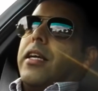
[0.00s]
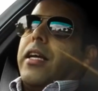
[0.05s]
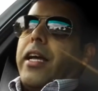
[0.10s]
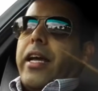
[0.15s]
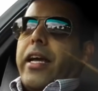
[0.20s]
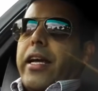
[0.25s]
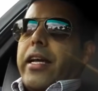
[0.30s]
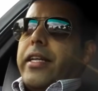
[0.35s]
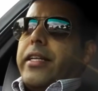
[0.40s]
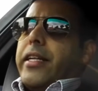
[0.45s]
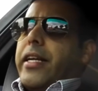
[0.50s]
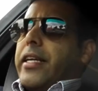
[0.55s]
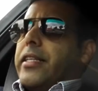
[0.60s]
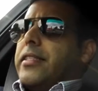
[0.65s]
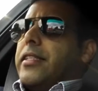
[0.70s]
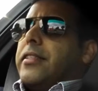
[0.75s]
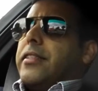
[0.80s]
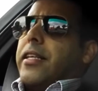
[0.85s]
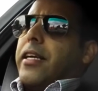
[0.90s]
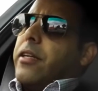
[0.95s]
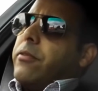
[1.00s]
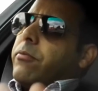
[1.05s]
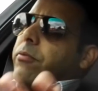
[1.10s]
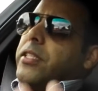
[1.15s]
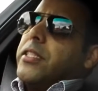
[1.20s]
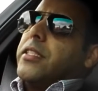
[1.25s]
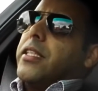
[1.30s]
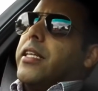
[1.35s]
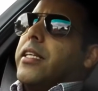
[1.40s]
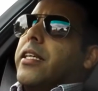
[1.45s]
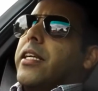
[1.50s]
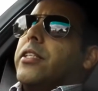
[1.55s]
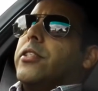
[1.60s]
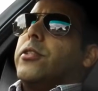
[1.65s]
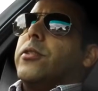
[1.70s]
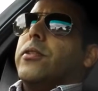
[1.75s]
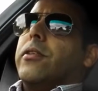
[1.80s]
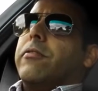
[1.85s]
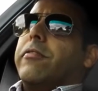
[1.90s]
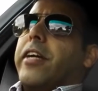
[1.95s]
And as I said, once I get
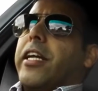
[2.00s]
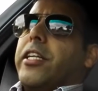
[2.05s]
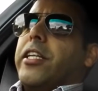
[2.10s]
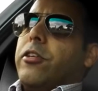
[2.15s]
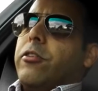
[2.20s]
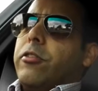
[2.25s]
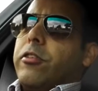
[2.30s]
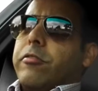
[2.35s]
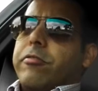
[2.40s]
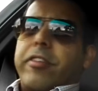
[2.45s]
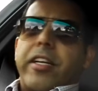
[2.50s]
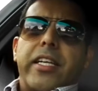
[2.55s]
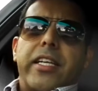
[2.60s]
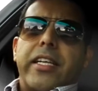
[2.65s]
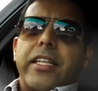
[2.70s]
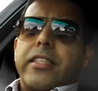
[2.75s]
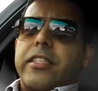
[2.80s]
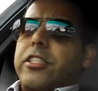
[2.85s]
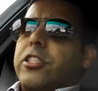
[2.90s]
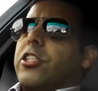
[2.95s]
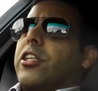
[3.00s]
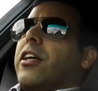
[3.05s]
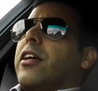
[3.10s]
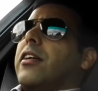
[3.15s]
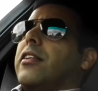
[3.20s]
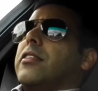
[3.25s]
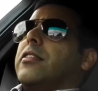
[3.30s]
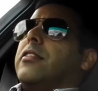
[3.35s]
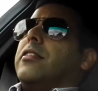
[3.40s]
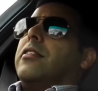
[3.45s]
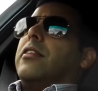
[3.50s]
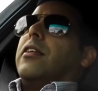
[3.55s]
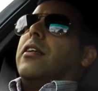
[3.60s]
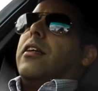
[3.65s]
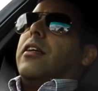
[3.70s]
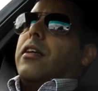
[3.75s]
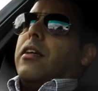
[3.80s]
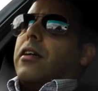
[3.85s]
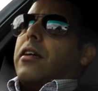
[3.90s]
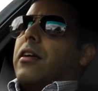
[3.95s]
to the venue, if I get the chance,
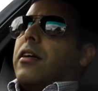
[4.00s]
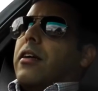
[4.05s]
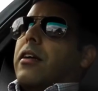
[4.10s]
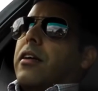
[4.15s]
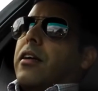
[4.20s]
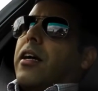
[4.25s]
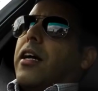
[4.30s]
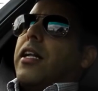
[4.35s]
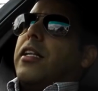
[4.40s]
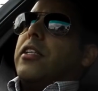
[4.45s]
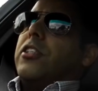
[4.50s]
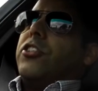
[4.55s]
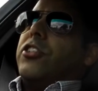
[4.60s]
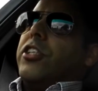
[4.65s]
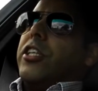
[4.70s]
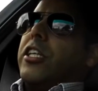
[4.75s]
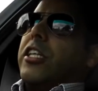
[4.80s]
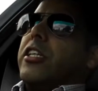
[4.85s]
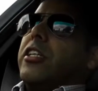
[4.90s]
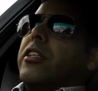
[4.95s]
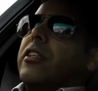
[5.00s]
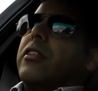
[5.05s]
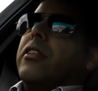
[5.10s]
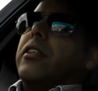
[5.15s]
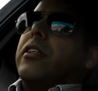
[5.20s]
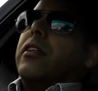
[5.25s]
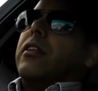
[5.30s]
uh, I'll share